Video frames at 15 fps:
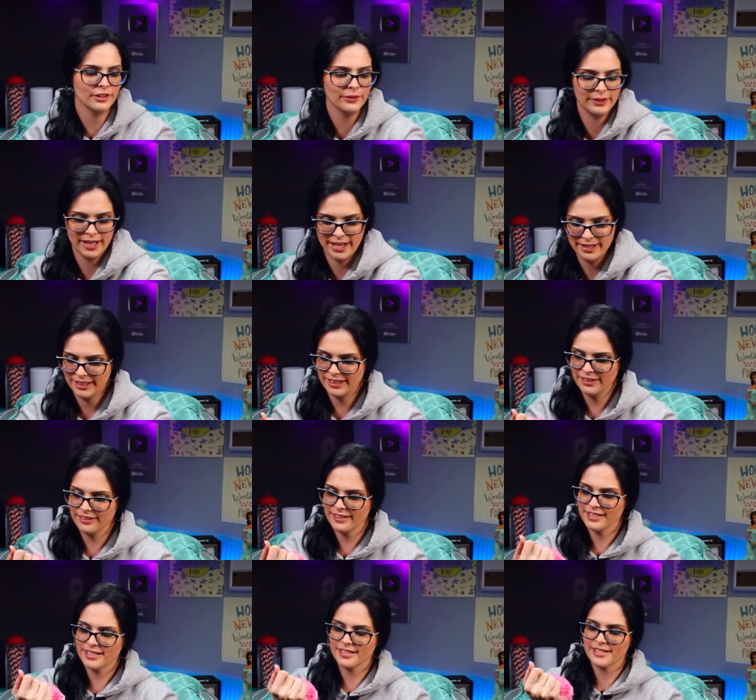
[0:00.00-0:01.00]
Okay,
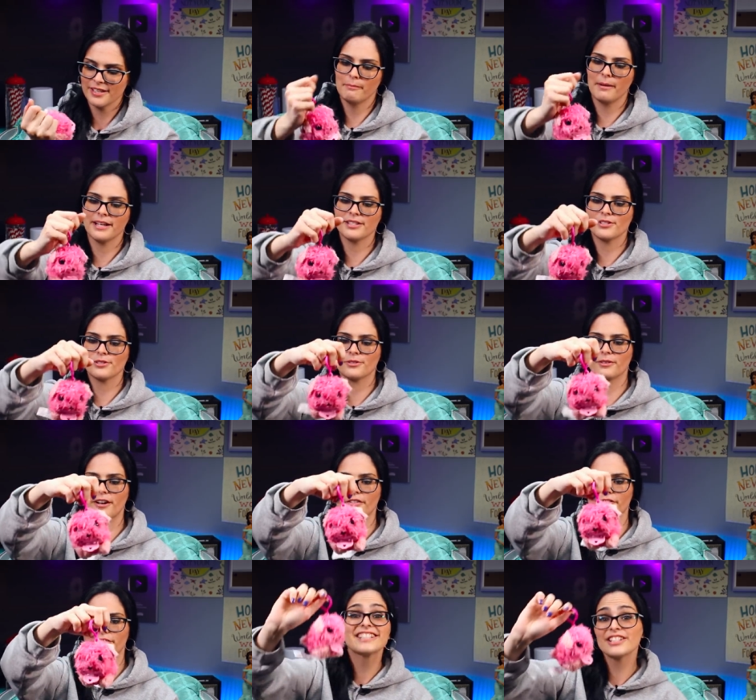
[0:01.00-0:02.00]
here is my
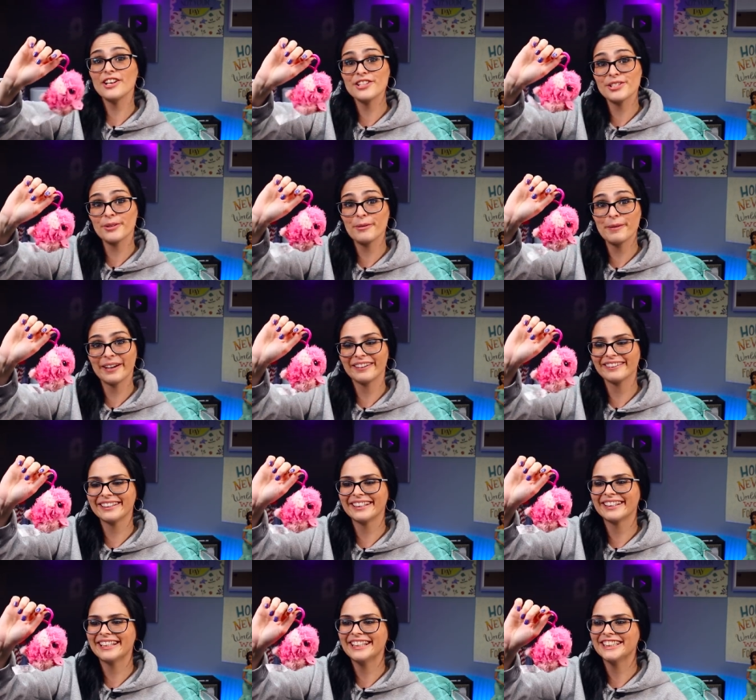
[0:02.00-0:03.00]
scruff. It's also
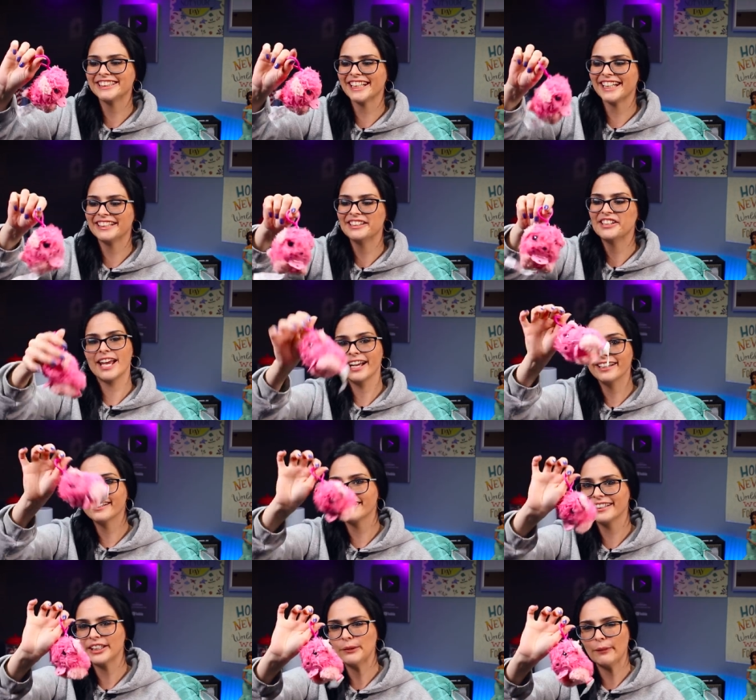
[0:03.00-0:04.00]
apparently a keychain.
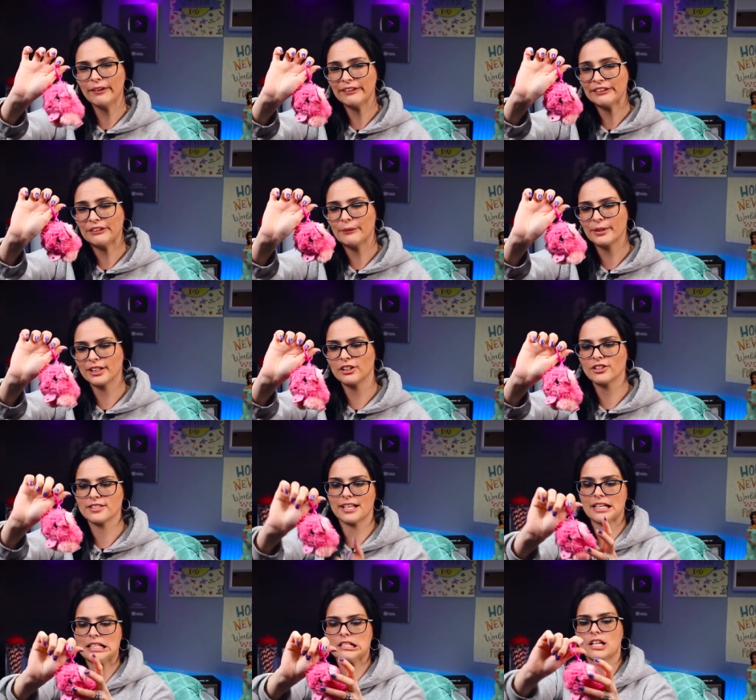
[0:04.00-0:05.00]
Technically, you already know what it
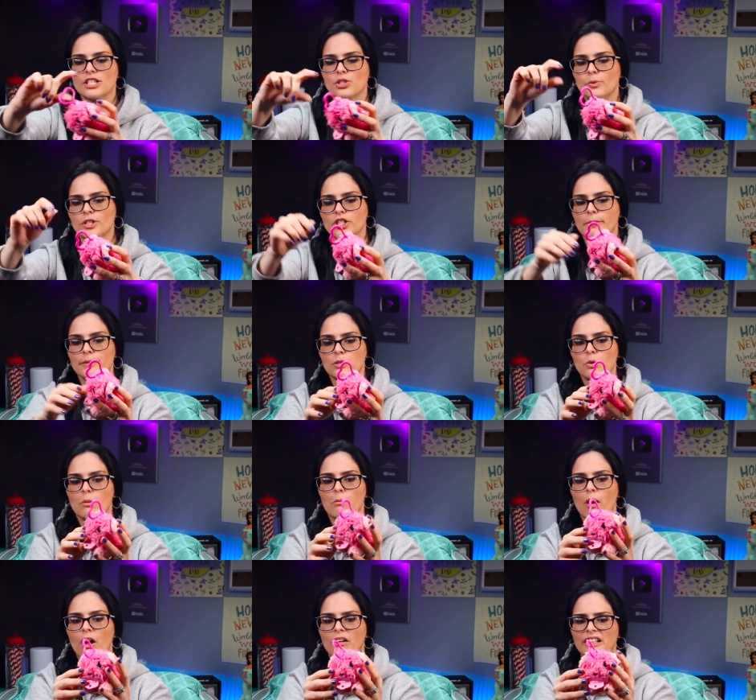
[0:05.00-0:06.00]
looks like. It's not squished up into
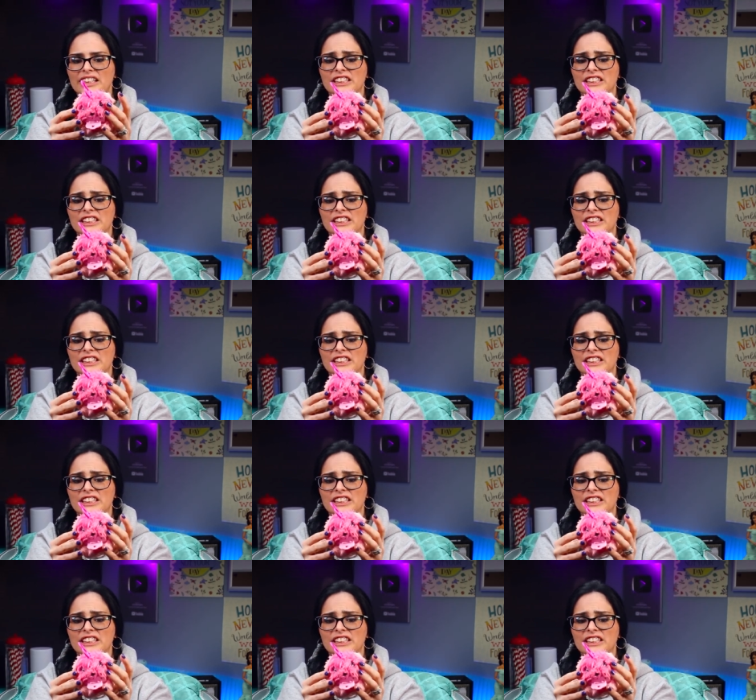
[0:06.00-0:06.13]
a ball.